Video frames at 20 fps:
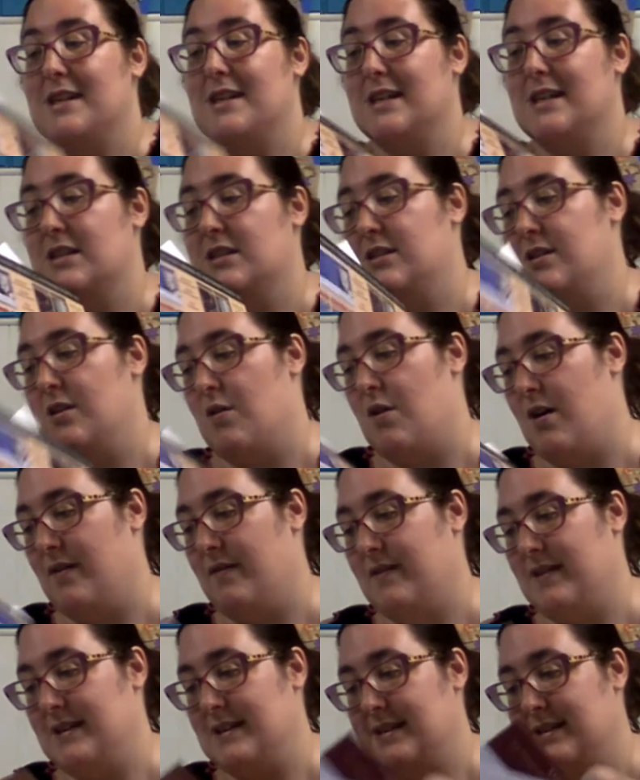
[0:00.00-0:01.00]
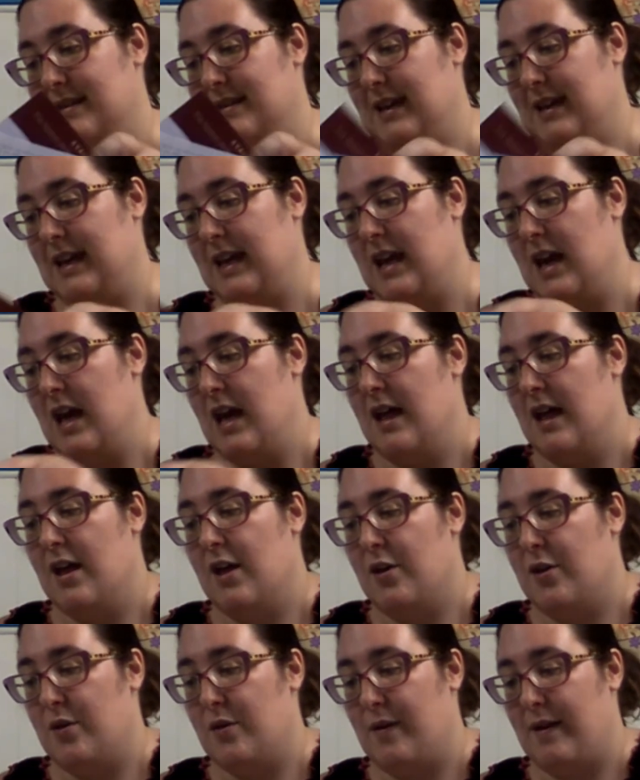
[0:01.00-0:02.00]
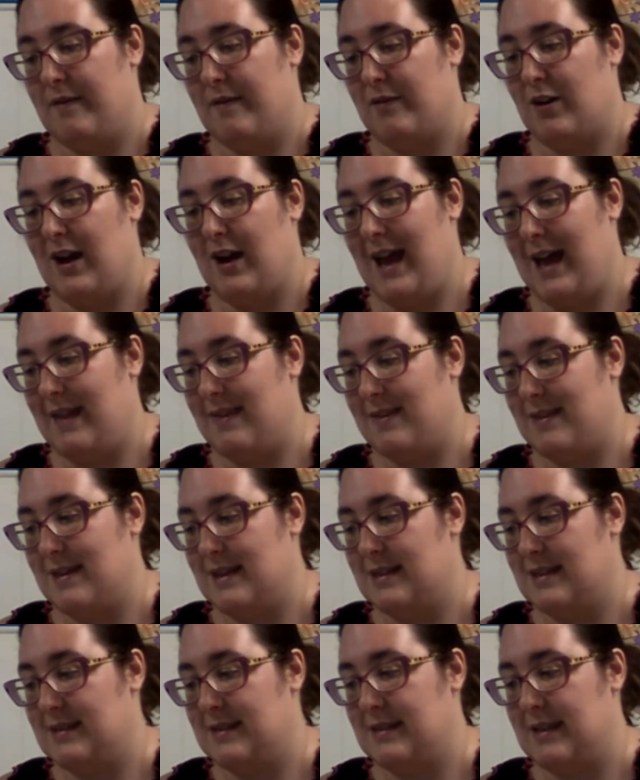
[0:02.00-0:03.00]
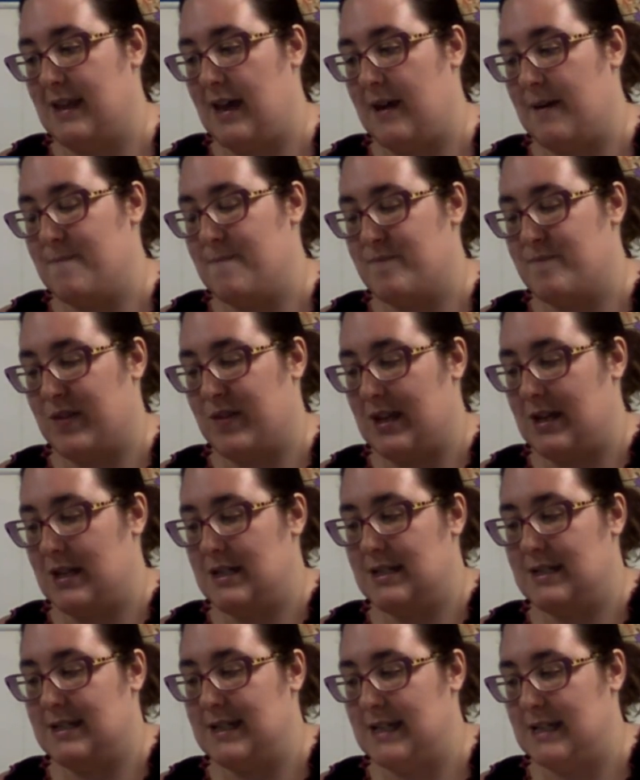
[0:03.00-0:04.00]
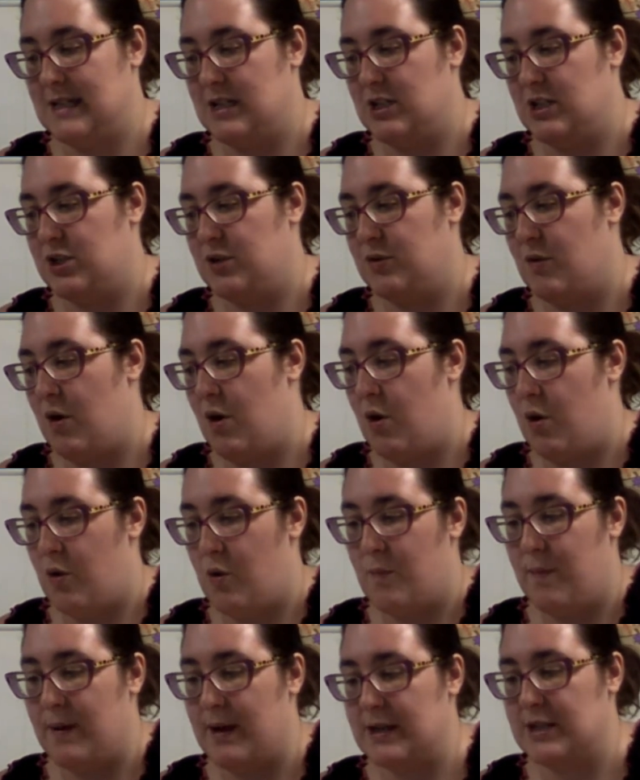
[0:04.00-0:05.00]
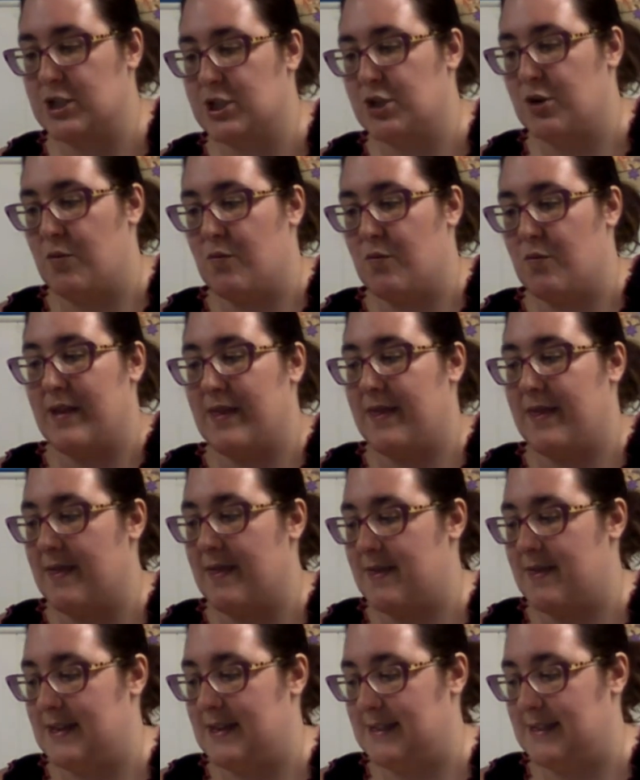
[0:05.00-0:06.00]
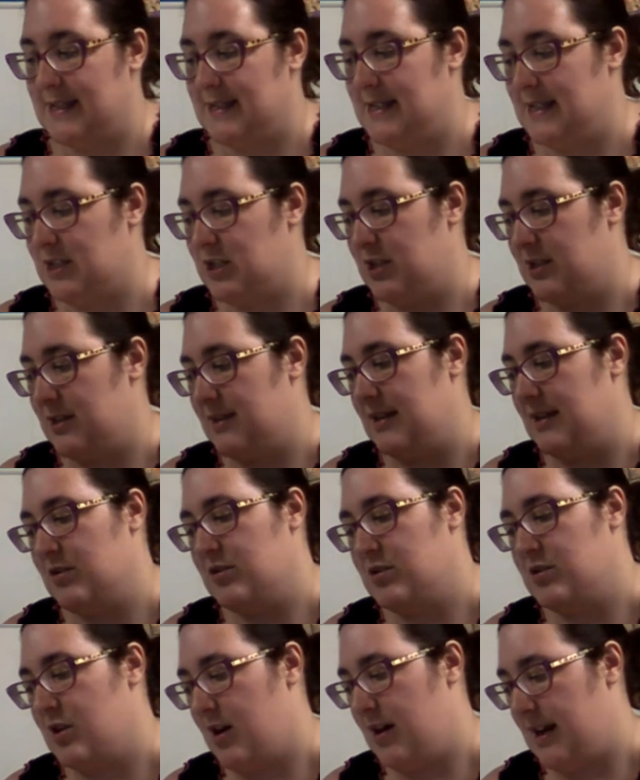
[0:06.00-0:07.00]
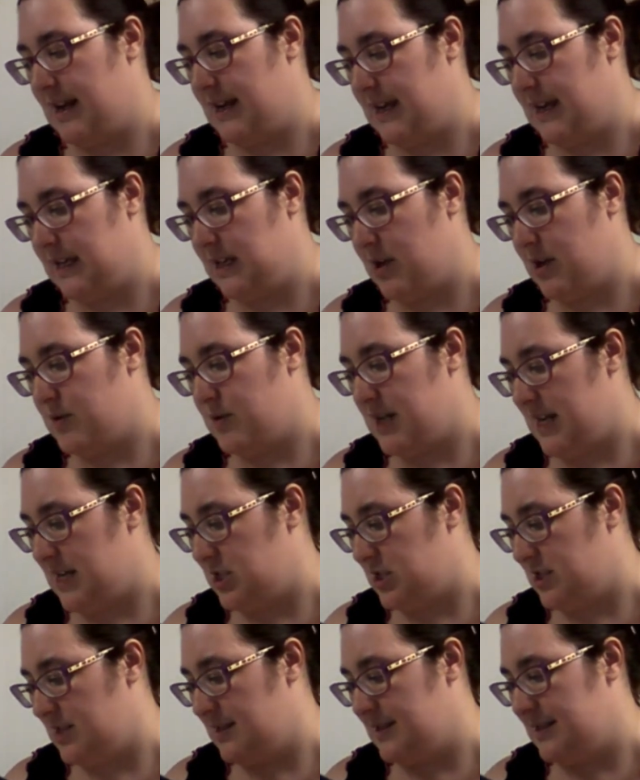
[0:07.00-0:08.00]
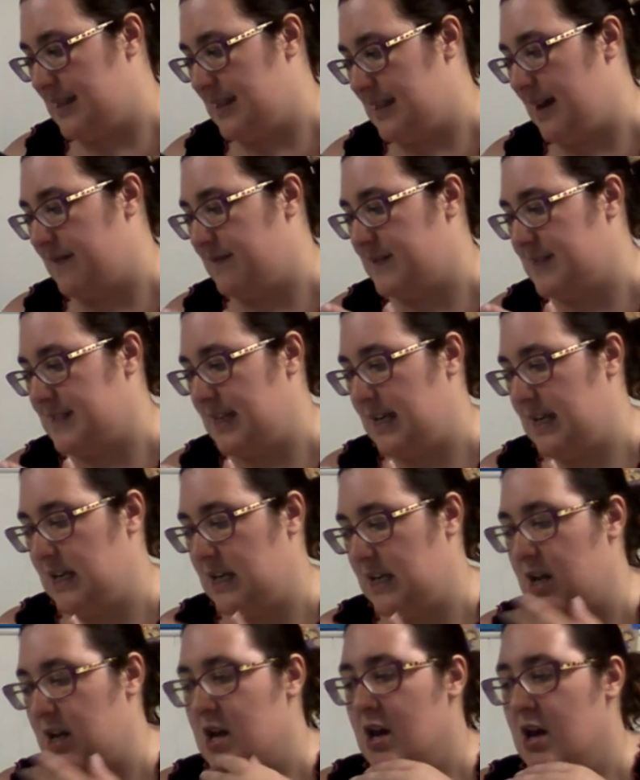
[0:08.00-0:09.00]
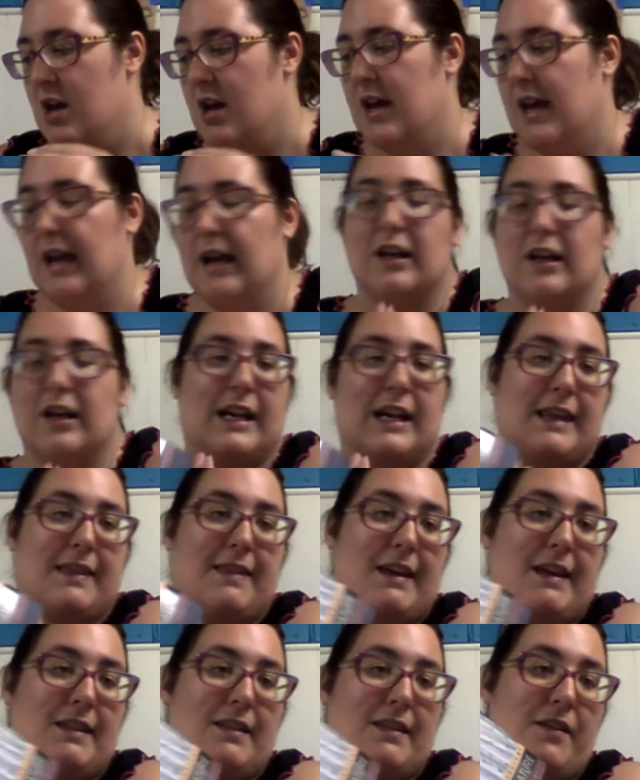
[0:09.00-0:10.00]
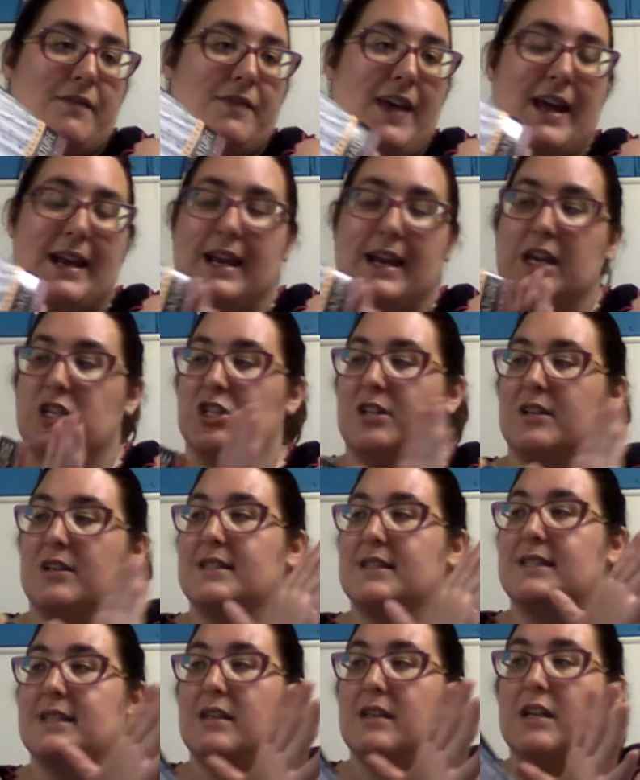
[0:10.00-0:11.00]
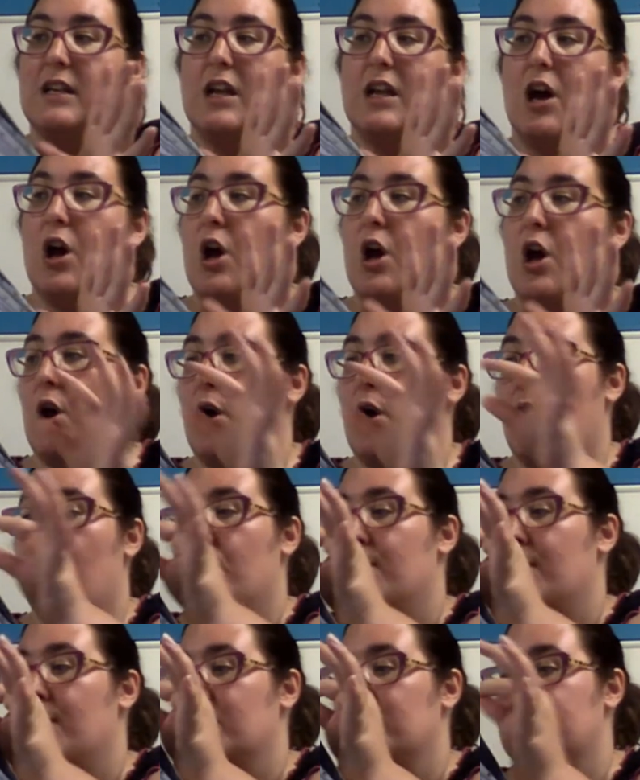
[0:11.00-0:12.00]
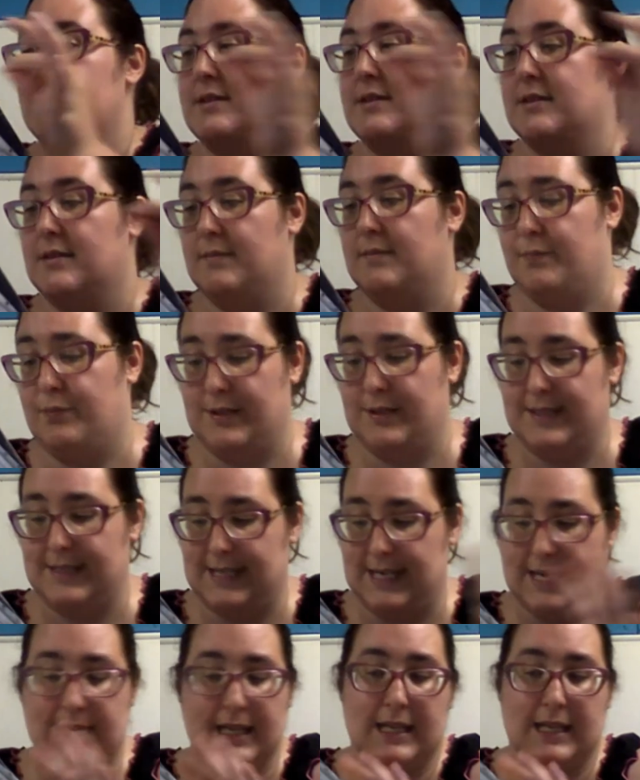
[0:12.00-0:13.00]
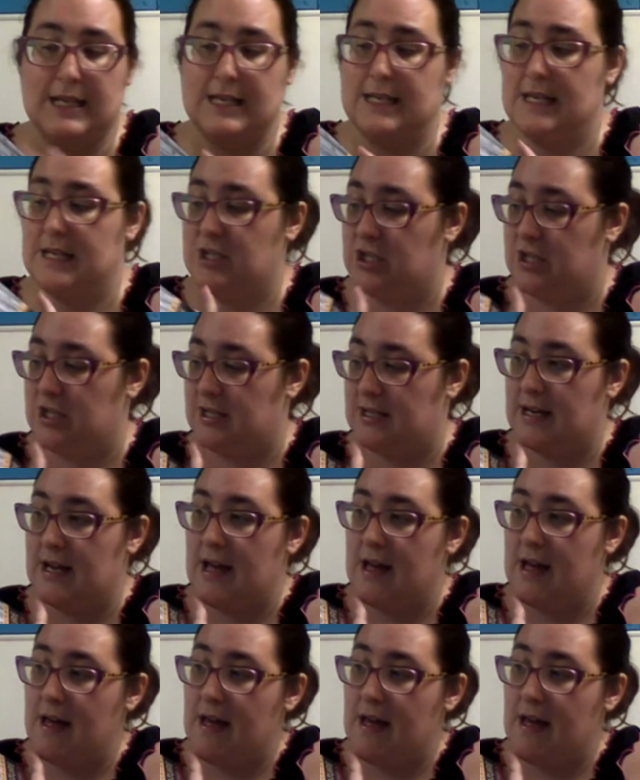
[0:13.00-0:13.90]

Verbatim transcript: in it, so obviously whoever had this didn't do a whole bunch with this edition. There's not any notations that I've seen or anything of that nature. It's still in almost pristine condition.